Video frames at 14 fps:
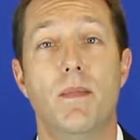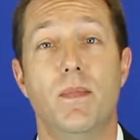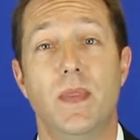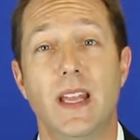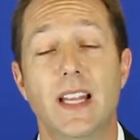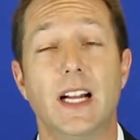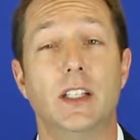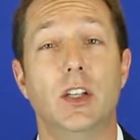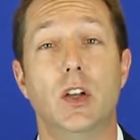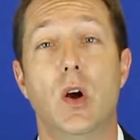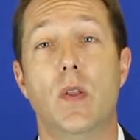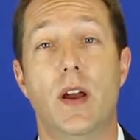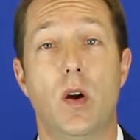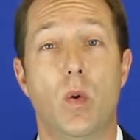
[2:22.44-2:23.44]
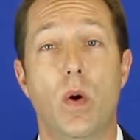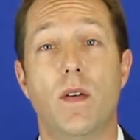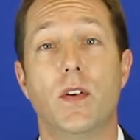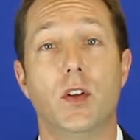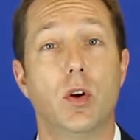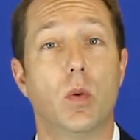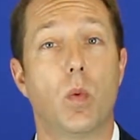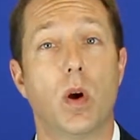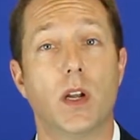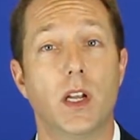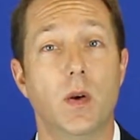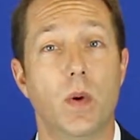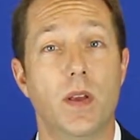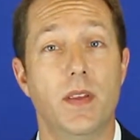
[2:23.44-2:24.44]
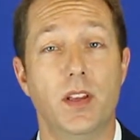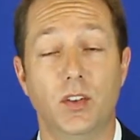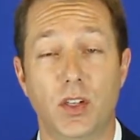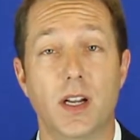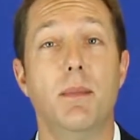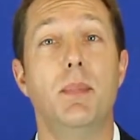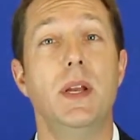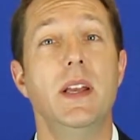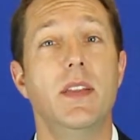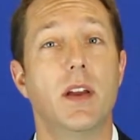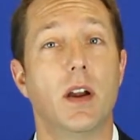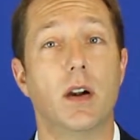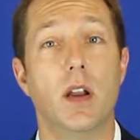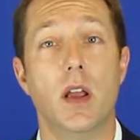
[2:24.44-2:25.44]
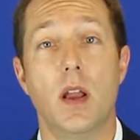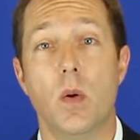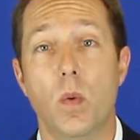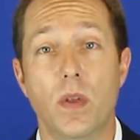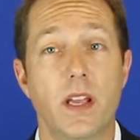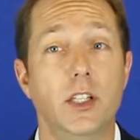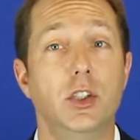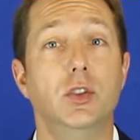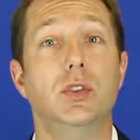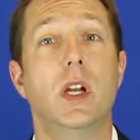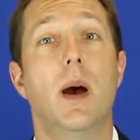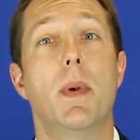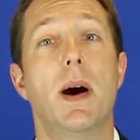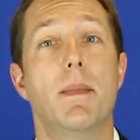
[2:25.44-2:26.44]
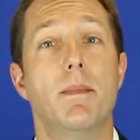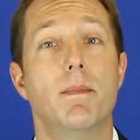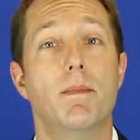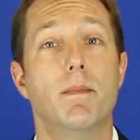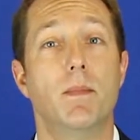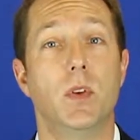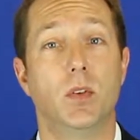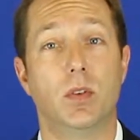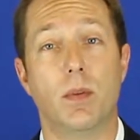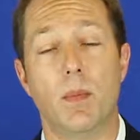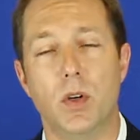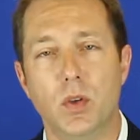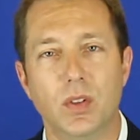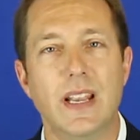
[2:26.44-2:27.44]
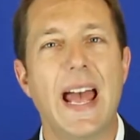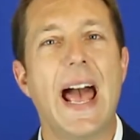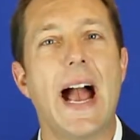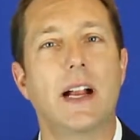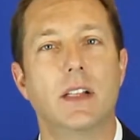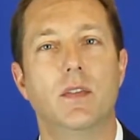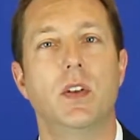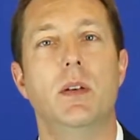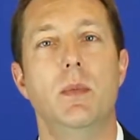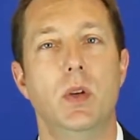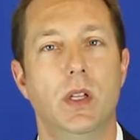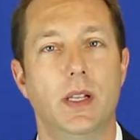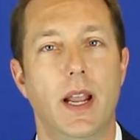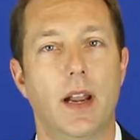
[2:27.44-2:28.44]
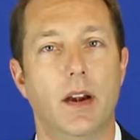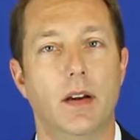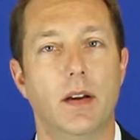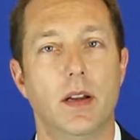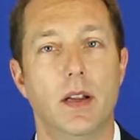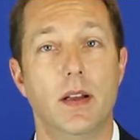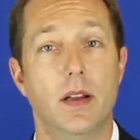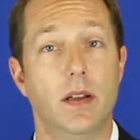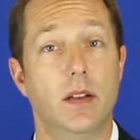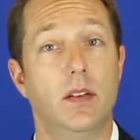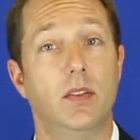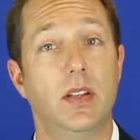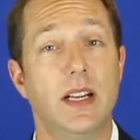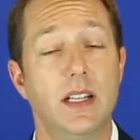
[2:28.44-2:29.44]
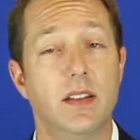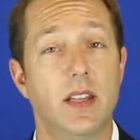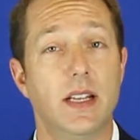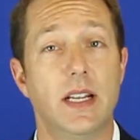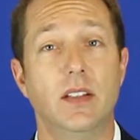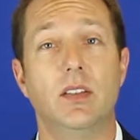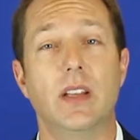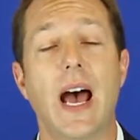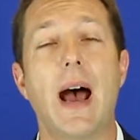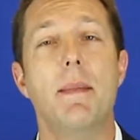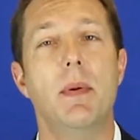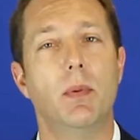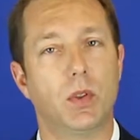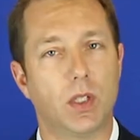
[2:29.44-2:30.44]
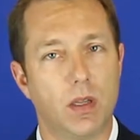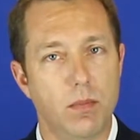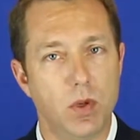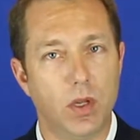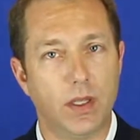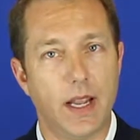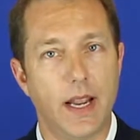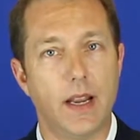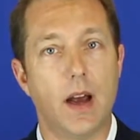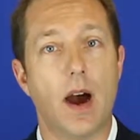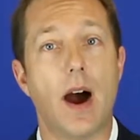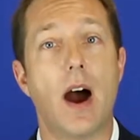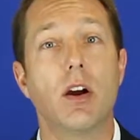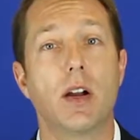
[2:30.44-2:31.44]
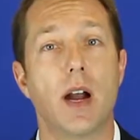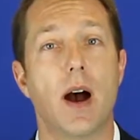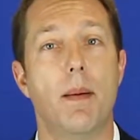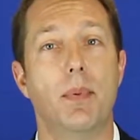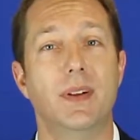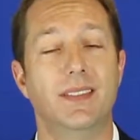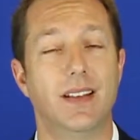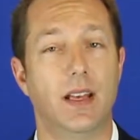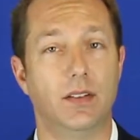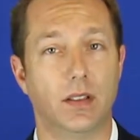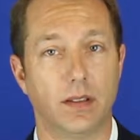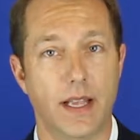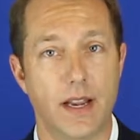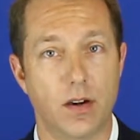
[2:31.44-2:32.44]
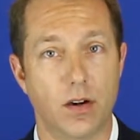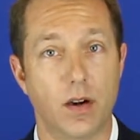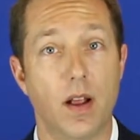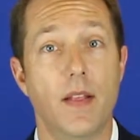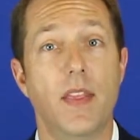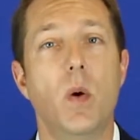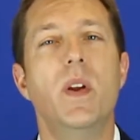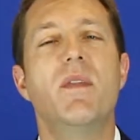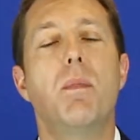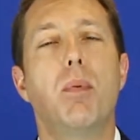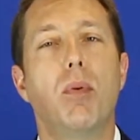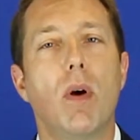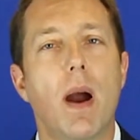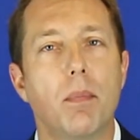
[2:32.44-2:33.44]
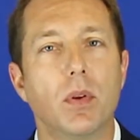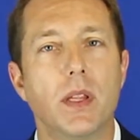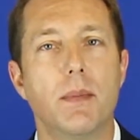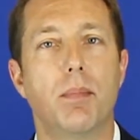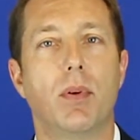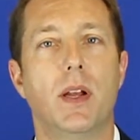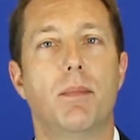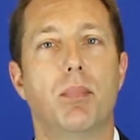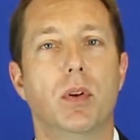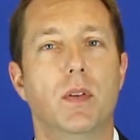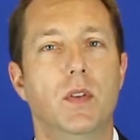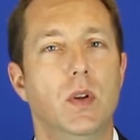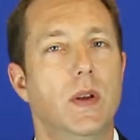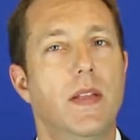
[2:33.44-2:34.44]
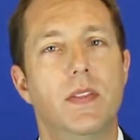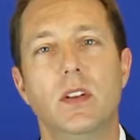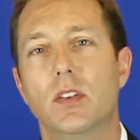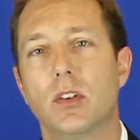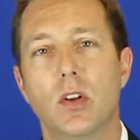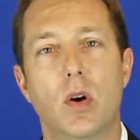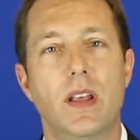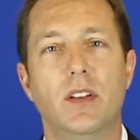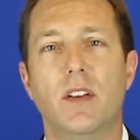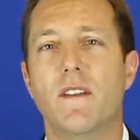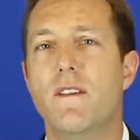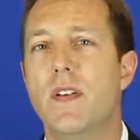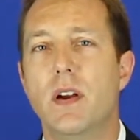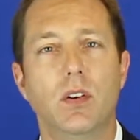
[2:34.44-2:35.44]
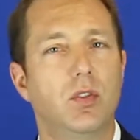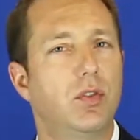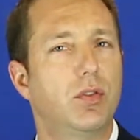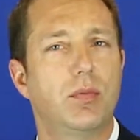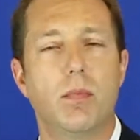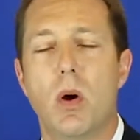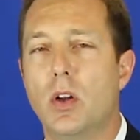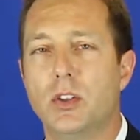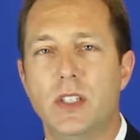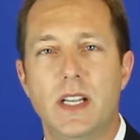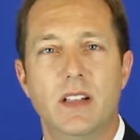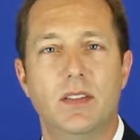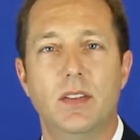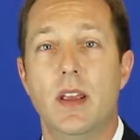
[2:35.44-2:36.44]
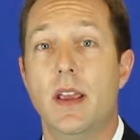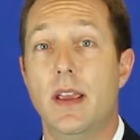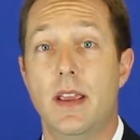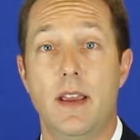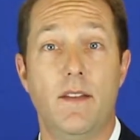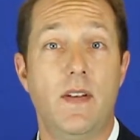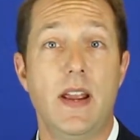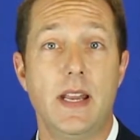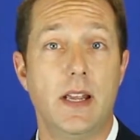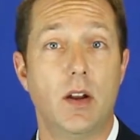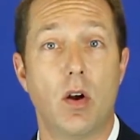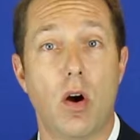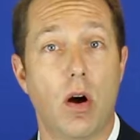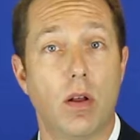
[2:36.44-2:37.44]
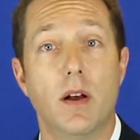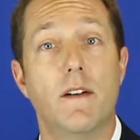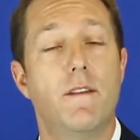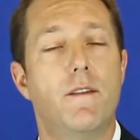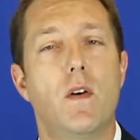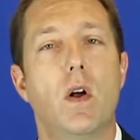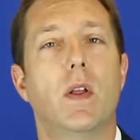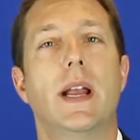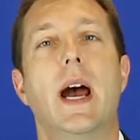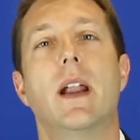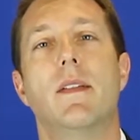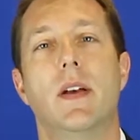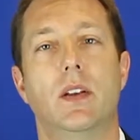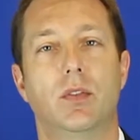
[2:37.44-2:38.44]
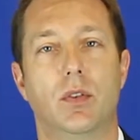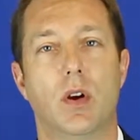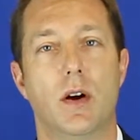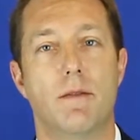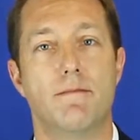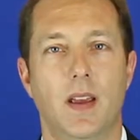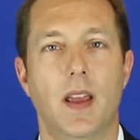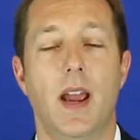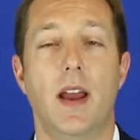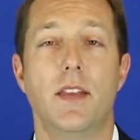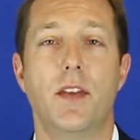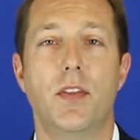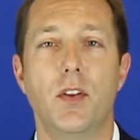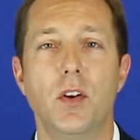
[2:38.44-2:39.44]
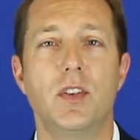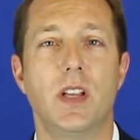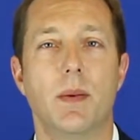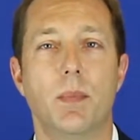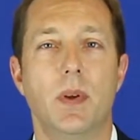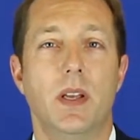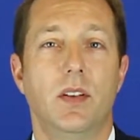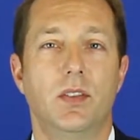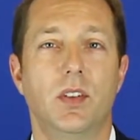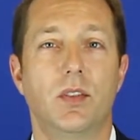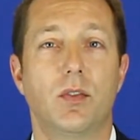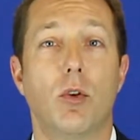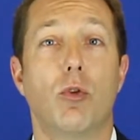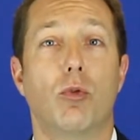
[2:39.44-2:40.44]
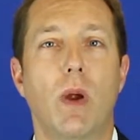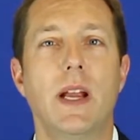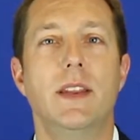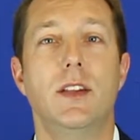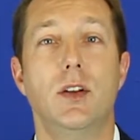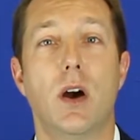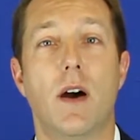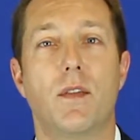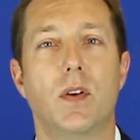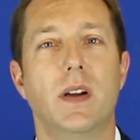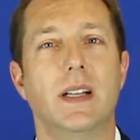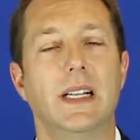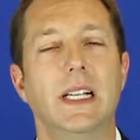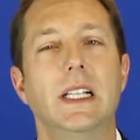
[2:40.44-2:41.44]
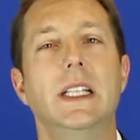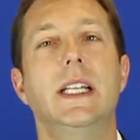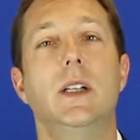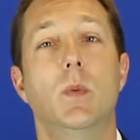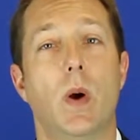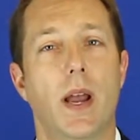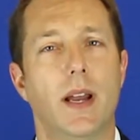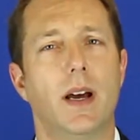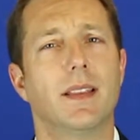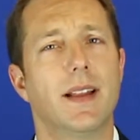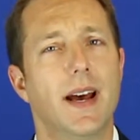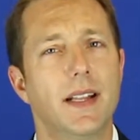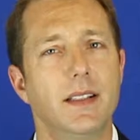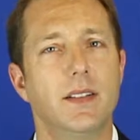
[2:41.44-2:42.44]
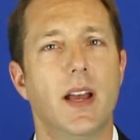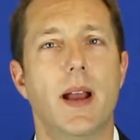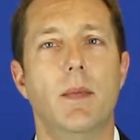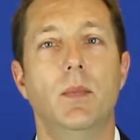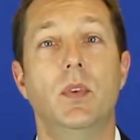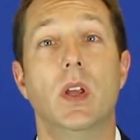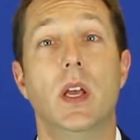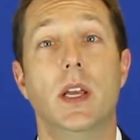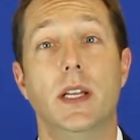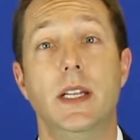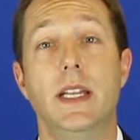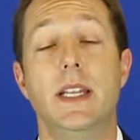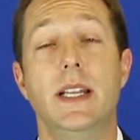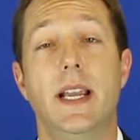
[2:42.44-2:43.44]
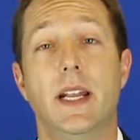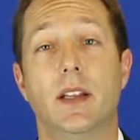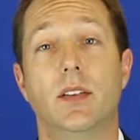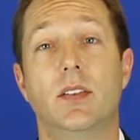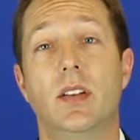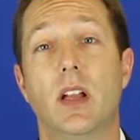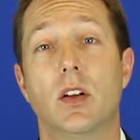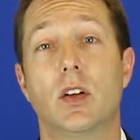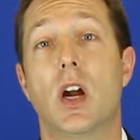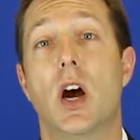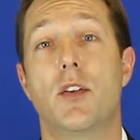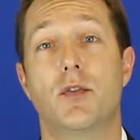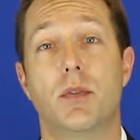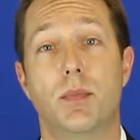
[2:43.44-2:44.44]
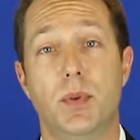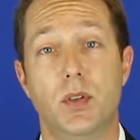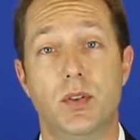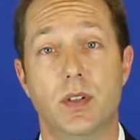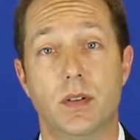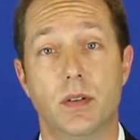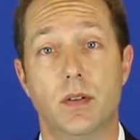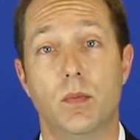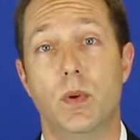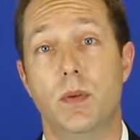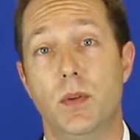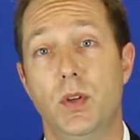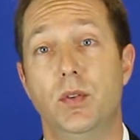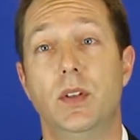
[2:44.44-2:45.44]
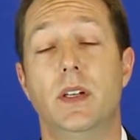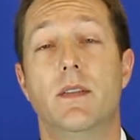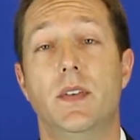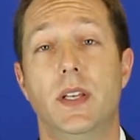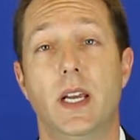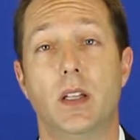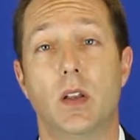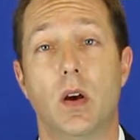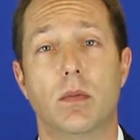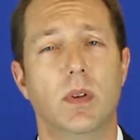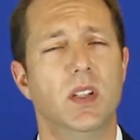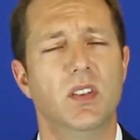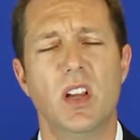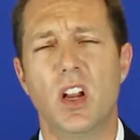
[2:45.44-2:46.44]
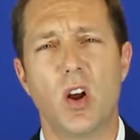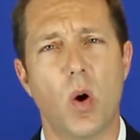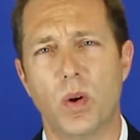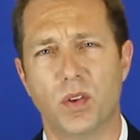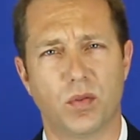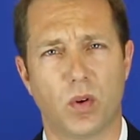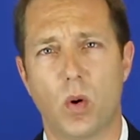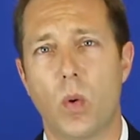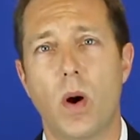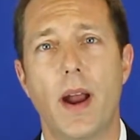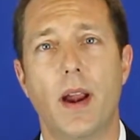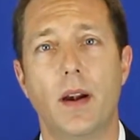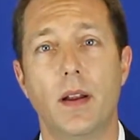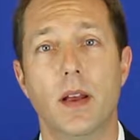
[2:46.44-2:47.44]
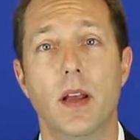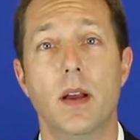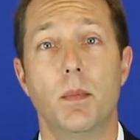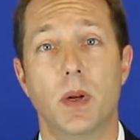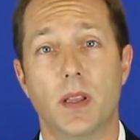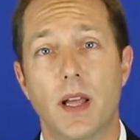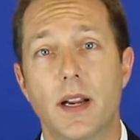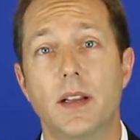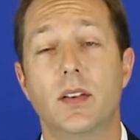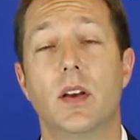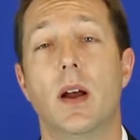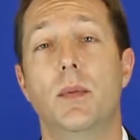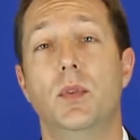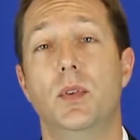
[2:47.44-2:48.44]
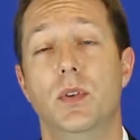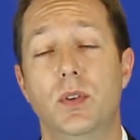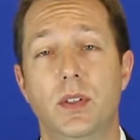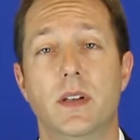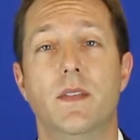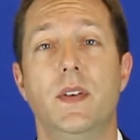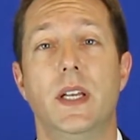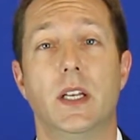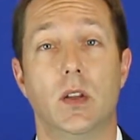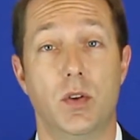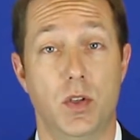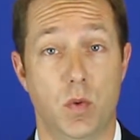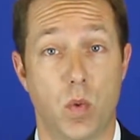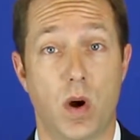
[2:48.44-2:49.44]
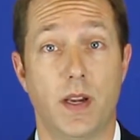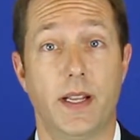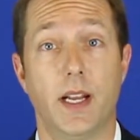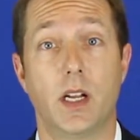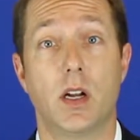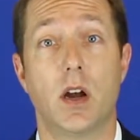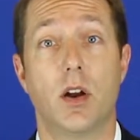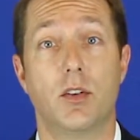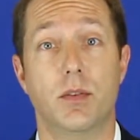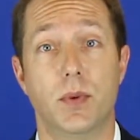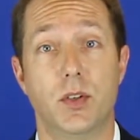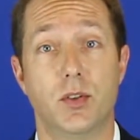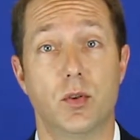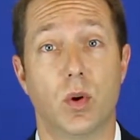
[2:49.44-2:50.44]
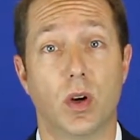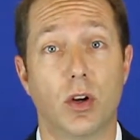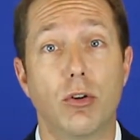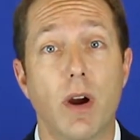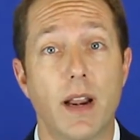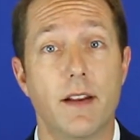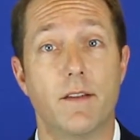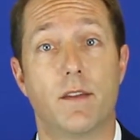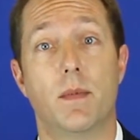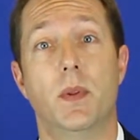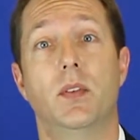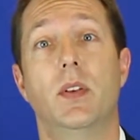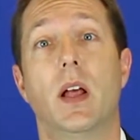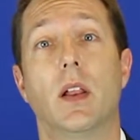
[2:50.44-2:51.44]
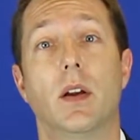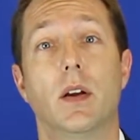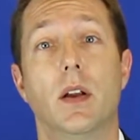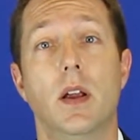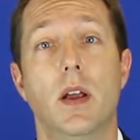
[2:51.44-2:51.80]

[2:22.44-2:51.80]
They'd like to know that whoever you're working with is going to be there when issues come up. There's someone who's an active communicator. Second thing is I'm able to communicate our competence as a lender, that we've properly pre-approved you and that this loan has a very small chance, if any at all, of falling out of escrow. And the third tip is just write the offer in a clean way. A lot of times you need to get a seller contribution when using a VA loan. It's not always required, but a lot of times when using a VA loan you want to get a contribution or a credit from the seller.